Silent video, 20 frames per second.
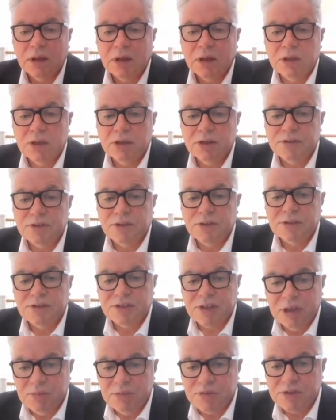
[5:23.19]
So there
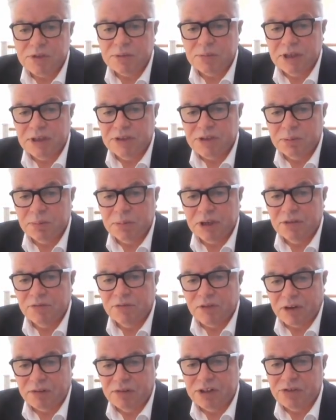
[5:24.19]
seems to me to be a
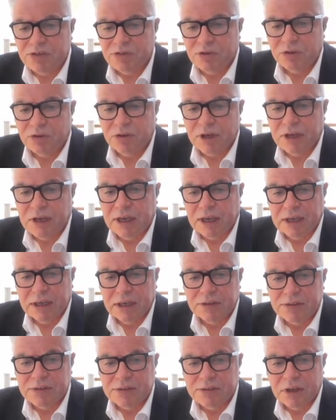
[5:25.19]
very strong
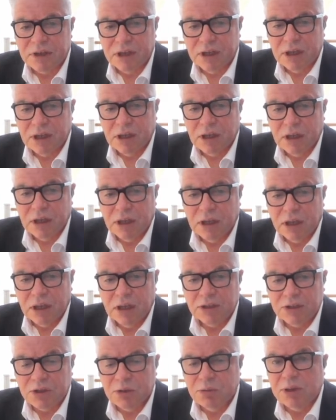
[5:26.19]
case
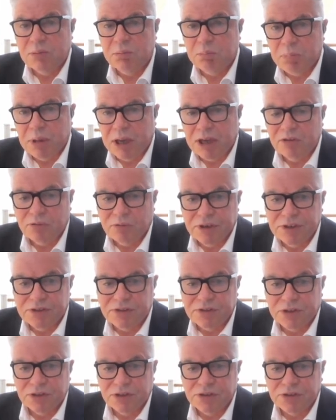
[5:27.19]
to embed
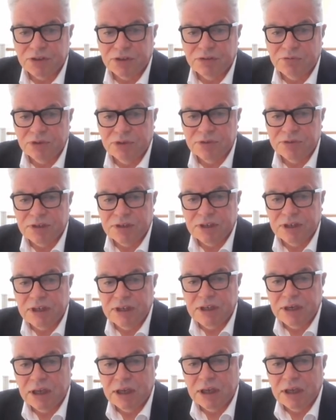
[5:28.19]
research in
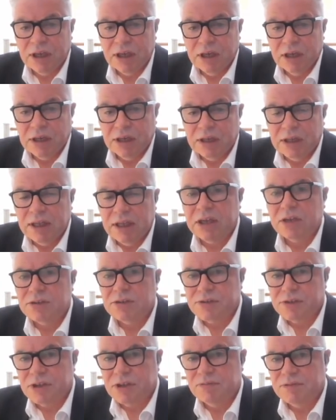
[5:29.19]
routine clinical
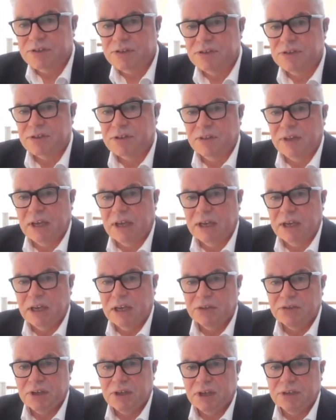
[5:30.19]
services in the
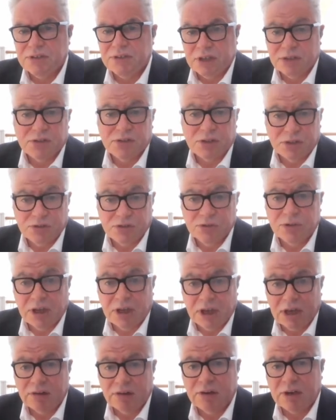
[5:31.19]
NHS and social
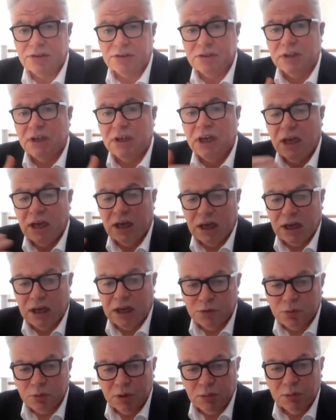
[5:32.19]
care, actually,
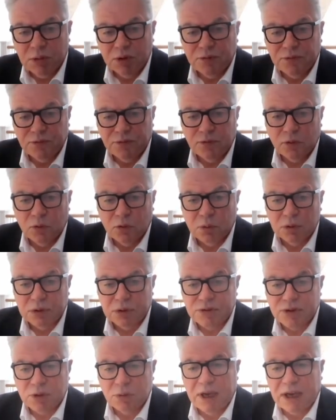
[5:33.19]
as we move forward.
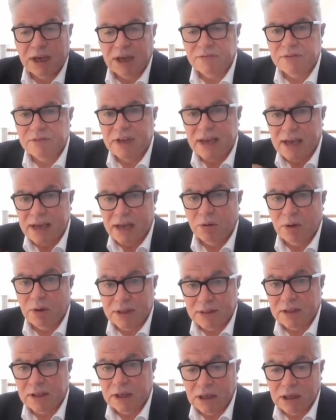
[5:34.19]
So we have now, I
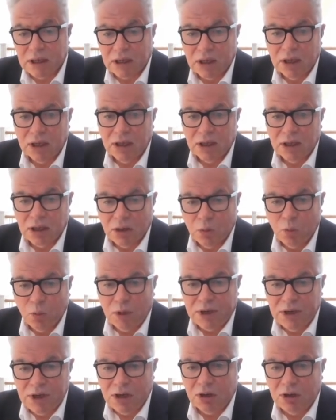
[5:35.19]
think, a
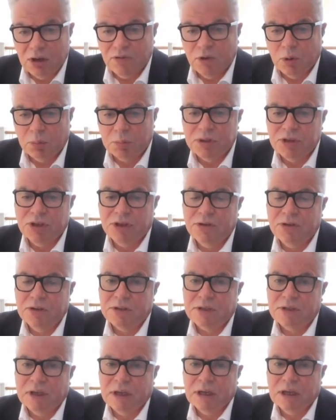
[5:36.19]
window of
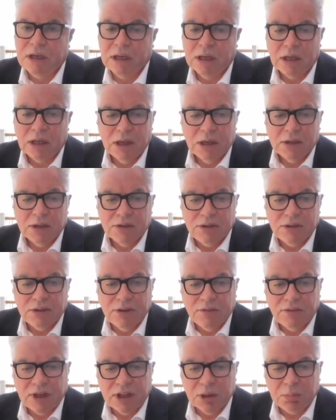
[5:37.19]
opportunity to
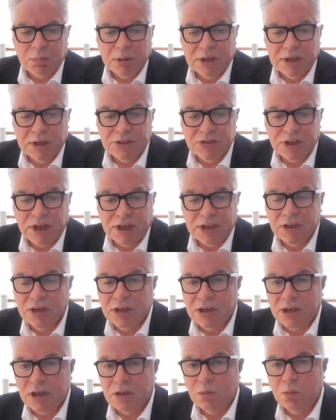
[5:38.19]
develop an
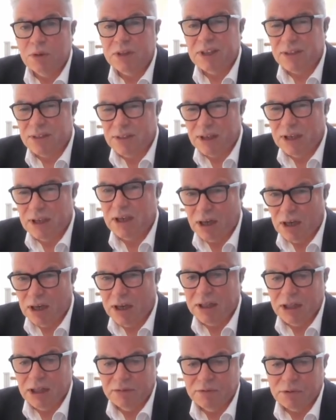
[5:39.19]
agenda with, I think,
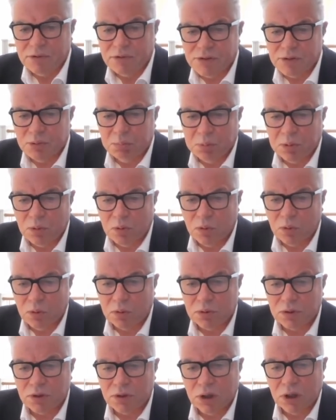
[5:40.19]
high-level
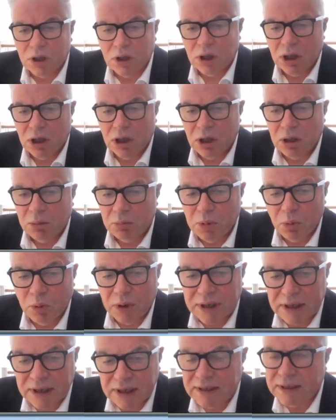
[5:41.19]
support, but we're
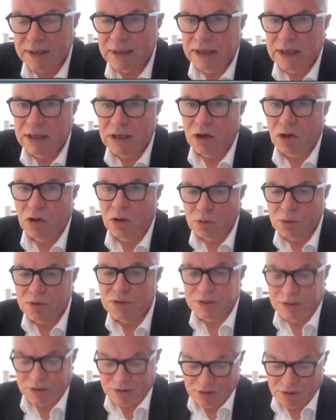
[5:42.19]
going to need a whole
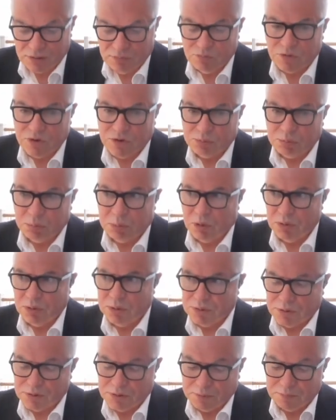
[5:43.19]
system
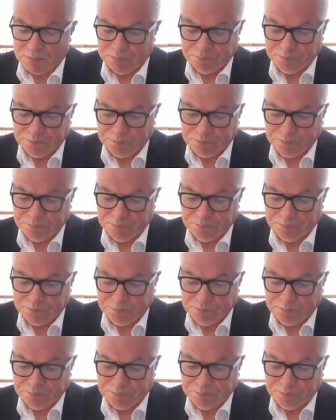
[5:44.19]
response.